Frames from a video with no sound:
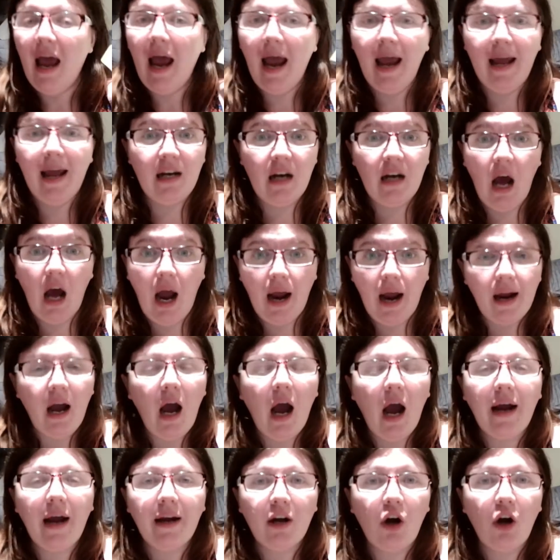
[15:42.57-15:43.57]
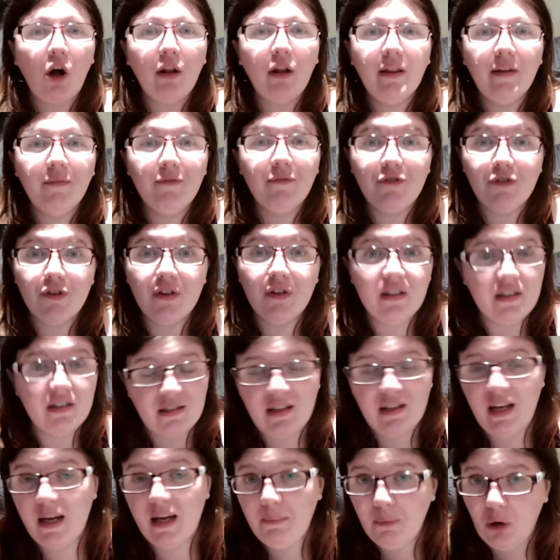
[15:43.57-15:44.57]
And I got them for the
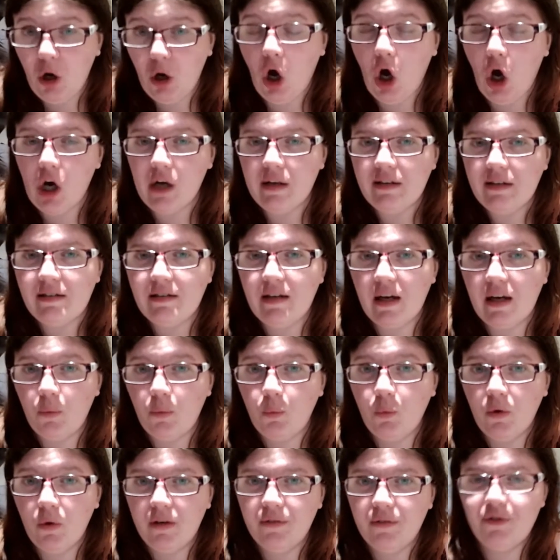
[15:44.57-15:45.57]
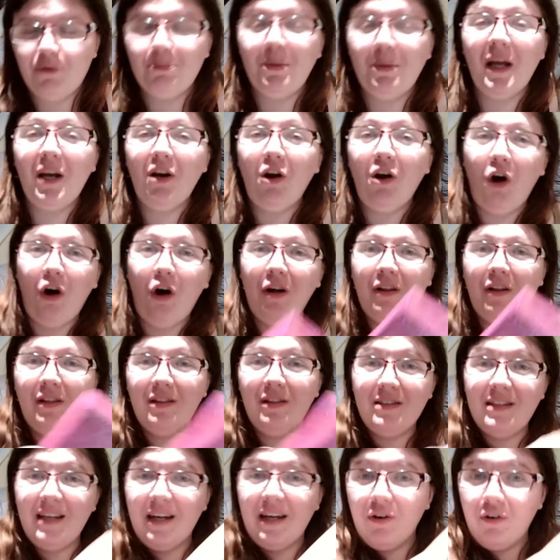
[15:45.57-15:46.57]
same cost I would have spent on the
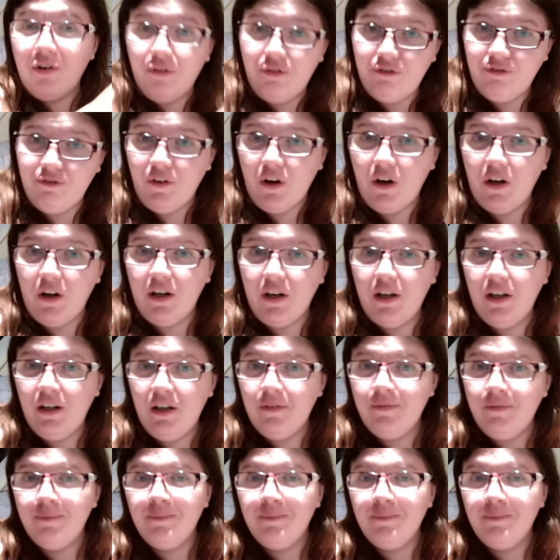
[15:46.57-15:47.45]
Tarot Fauna.